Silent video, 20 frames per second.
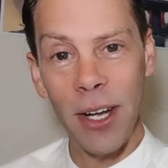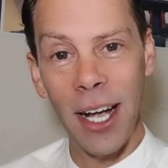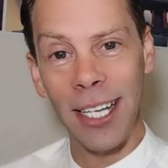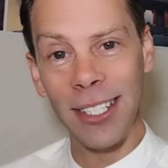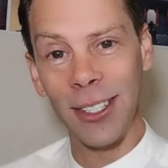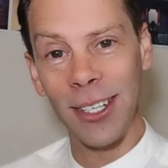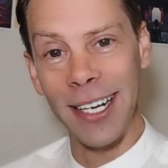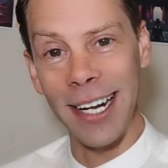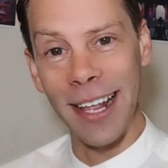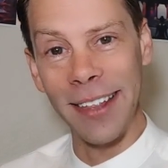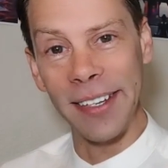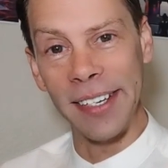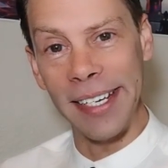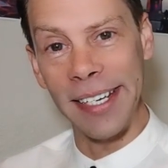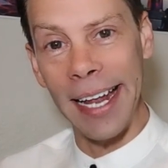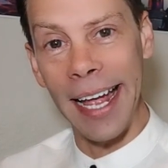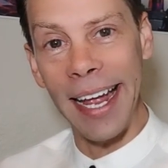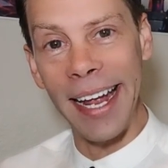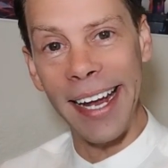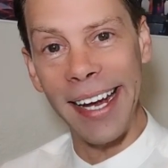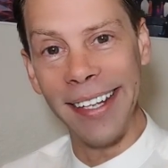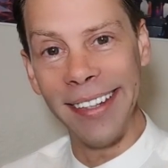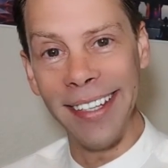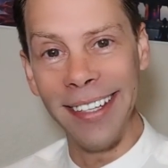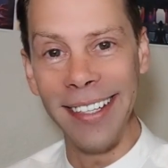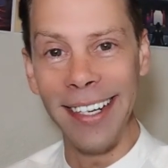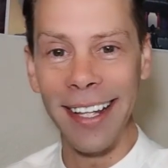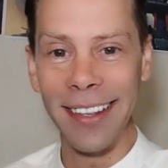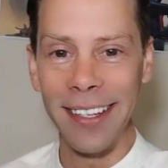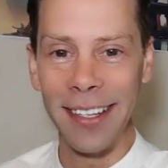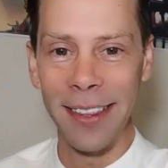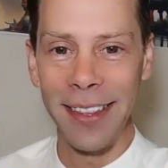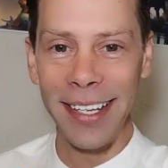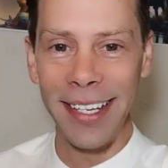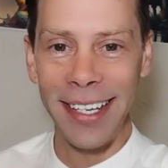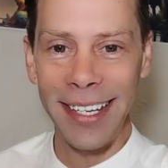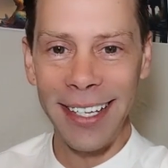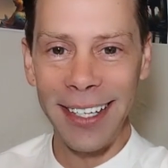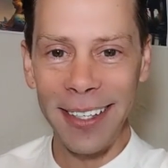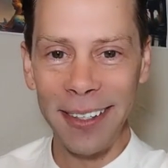you guys on another day and then another
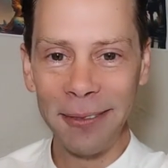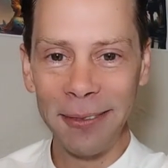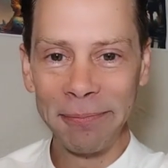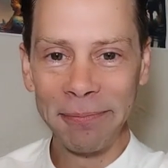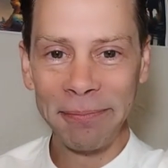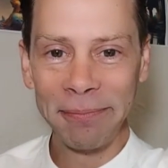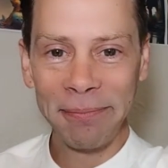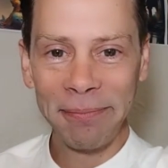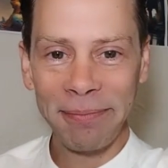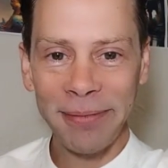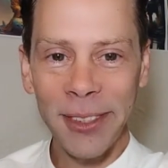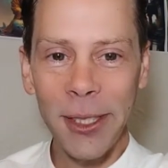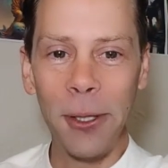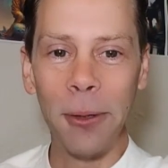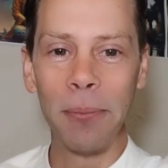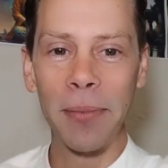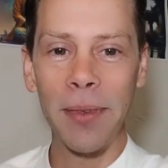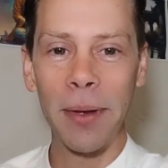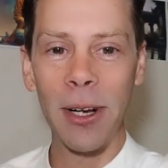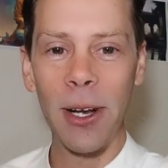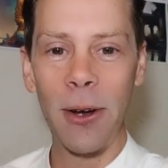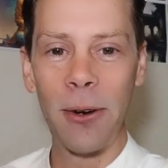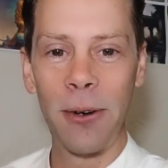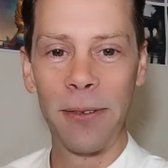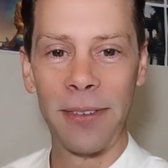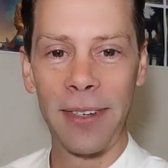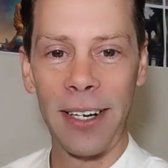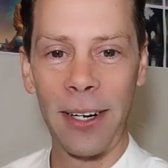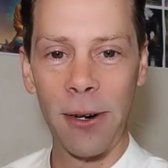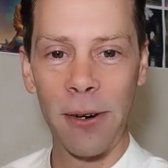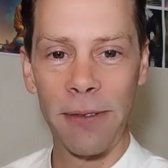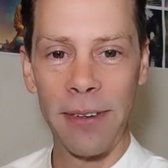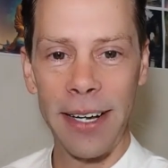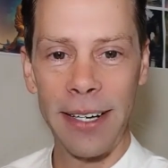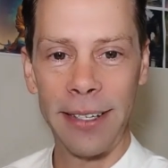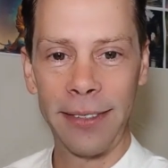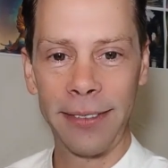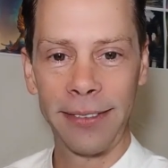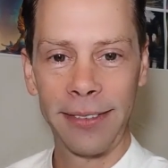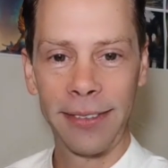thingy. Cool. I'm going to log off
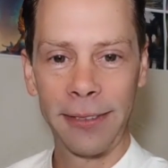now.